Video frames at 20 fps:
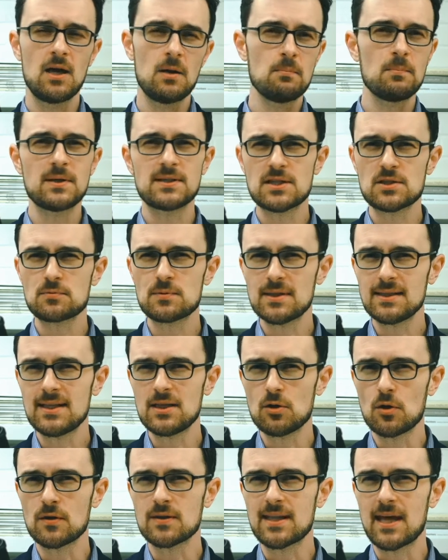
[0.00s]
But there's really
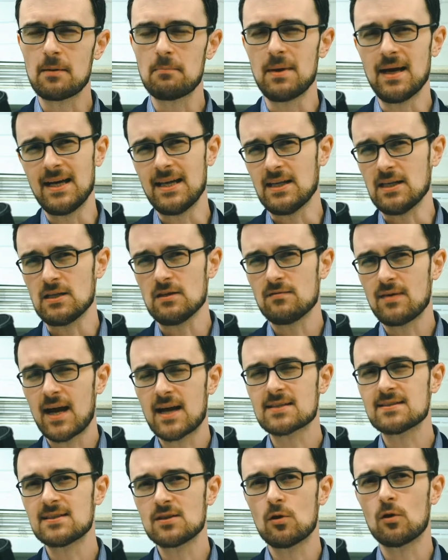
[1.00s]
not that many. You've
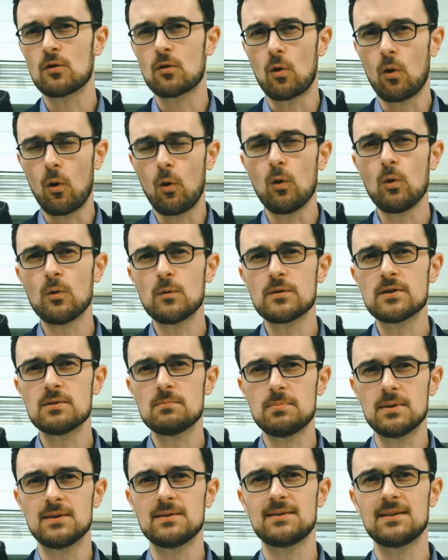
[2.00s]
actually got all the
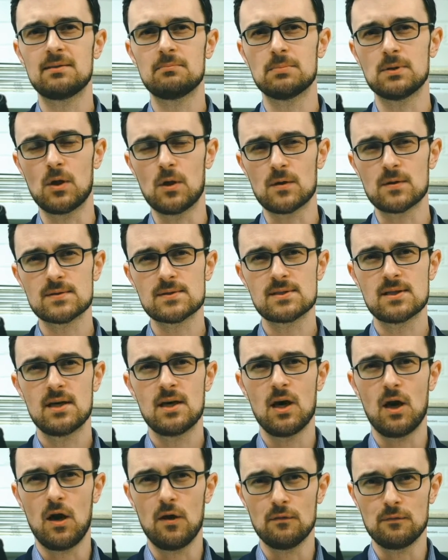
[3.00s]
building blocks
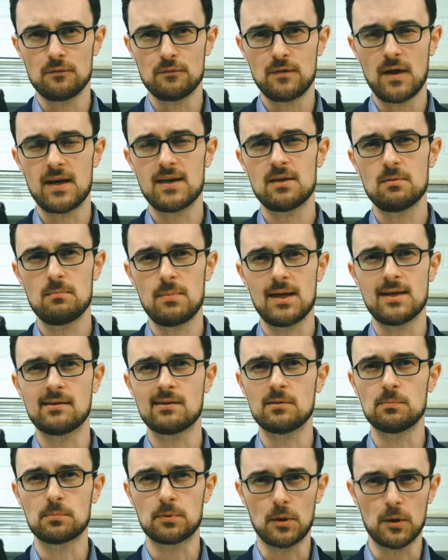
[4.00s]
of
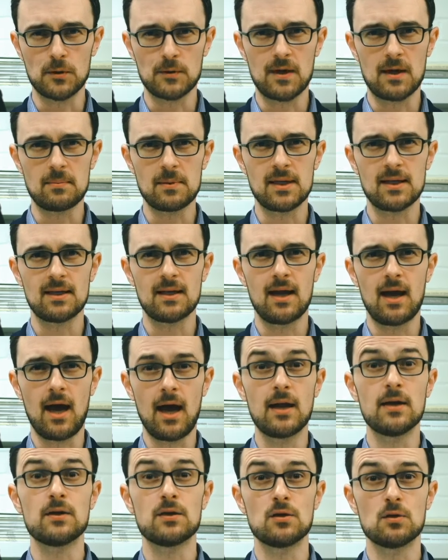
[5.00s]
fundamental programming
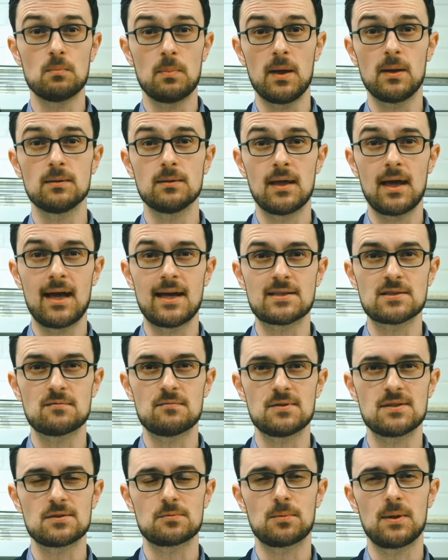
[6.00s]
under your belt as of
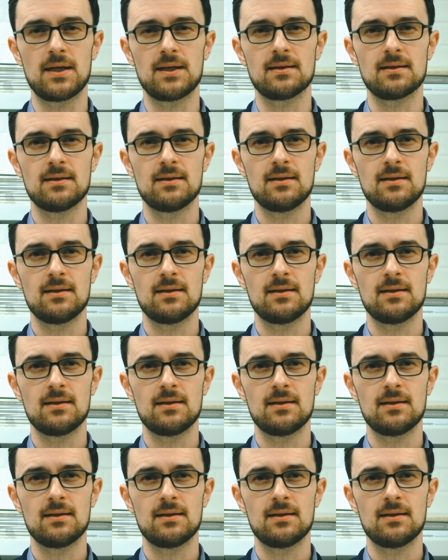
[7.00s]
this week.